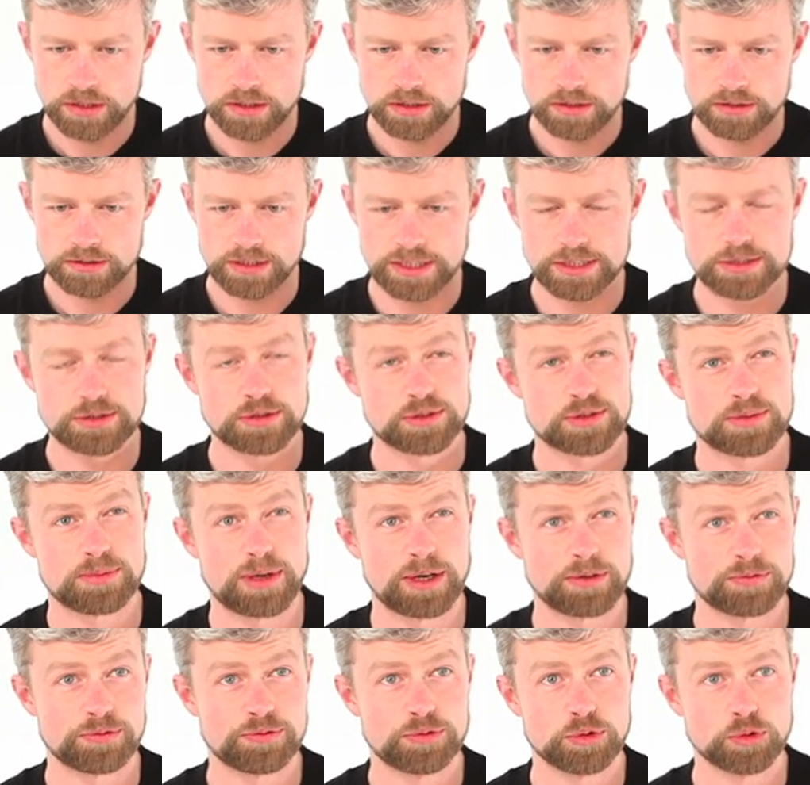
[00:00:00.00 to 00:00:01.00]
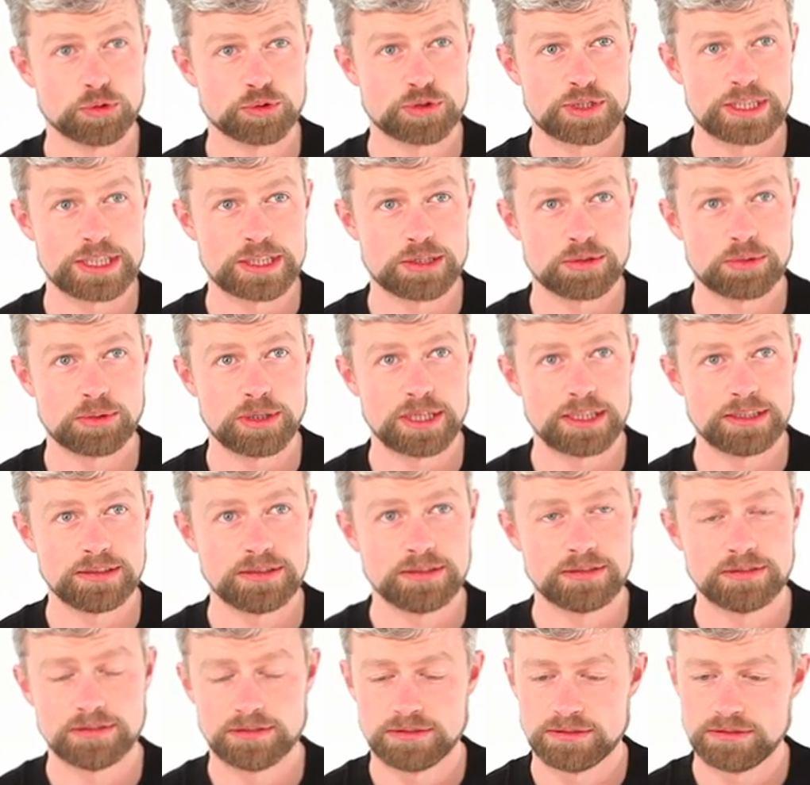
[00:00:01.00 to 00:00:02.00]
These cost about 40 quid.
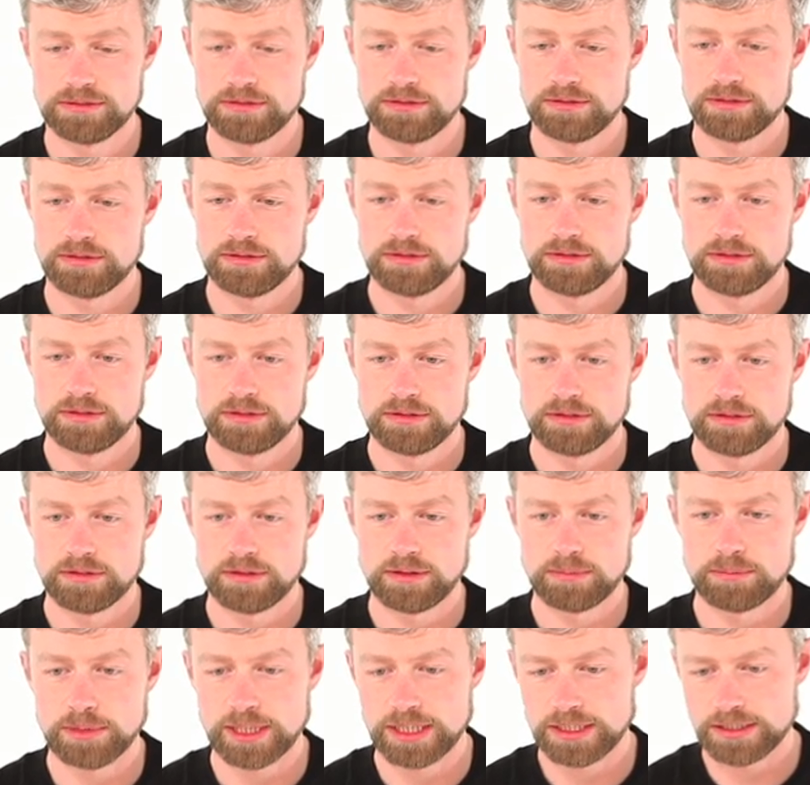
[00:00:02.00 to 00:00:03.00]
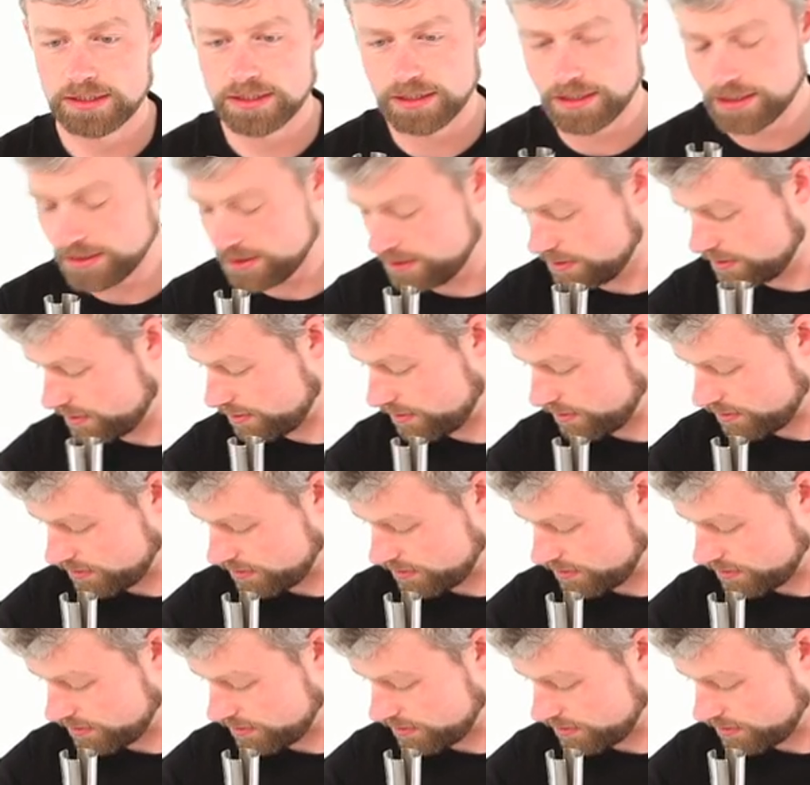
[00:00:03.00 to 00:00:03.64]
I made this